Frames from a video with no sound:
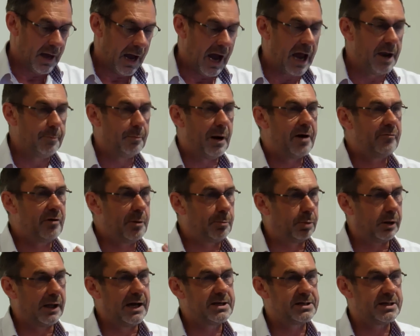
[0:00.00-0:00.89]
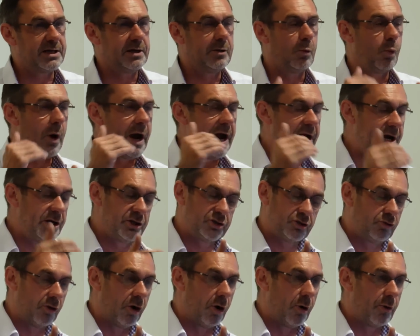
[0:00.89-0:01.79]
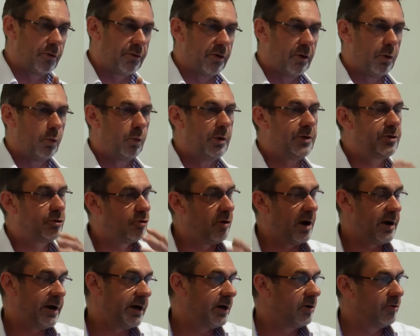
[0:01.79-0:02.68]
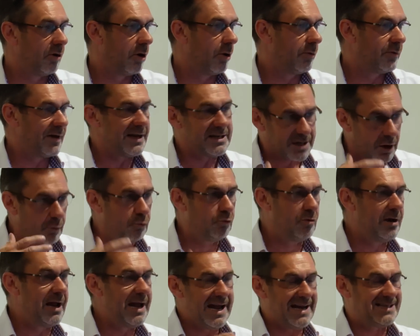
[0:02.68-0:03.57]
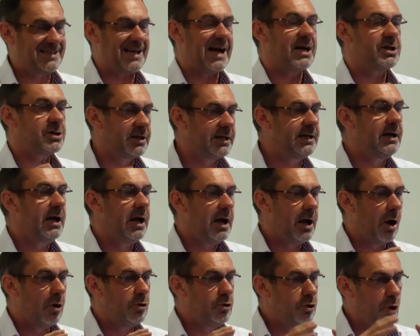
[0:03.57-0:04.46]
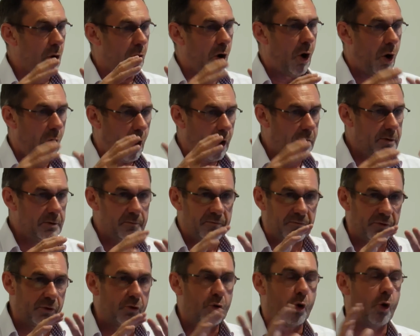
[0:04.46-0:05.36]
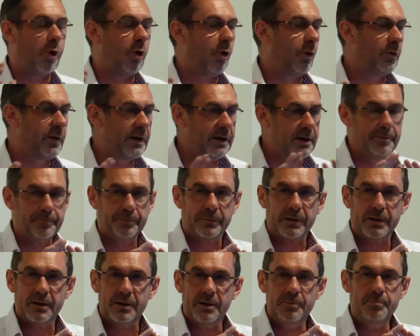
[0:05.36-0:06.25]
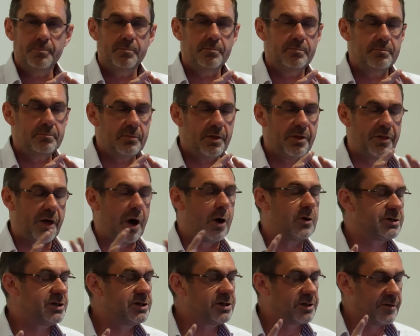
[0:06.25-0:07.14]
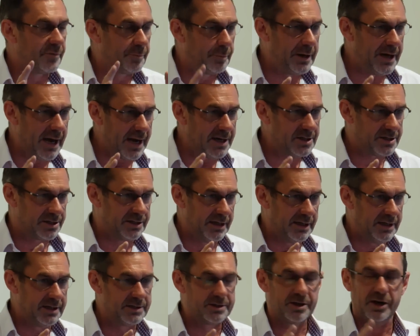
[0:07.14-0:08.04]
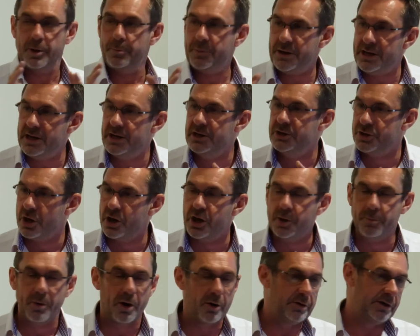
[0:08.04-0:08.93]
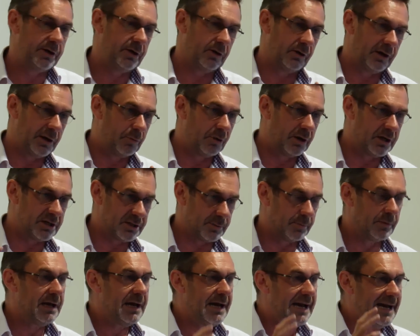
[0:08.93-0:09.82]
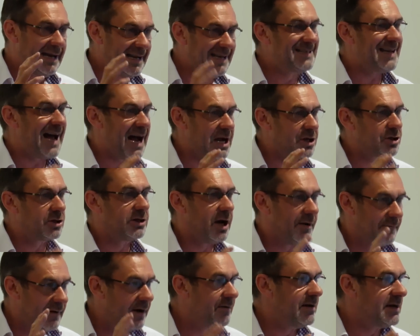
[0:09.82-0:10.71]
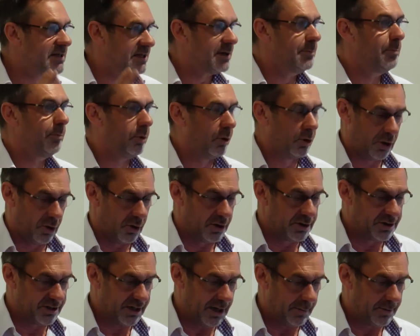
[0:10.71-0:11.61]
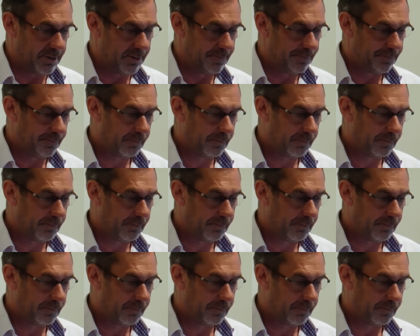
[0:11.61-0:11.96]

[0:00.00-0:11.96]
and by replacing wage growth with credit growth. It's actually not, for all the thousands of PhDs that are being done about neoliberalism, it is actually a very simple concept.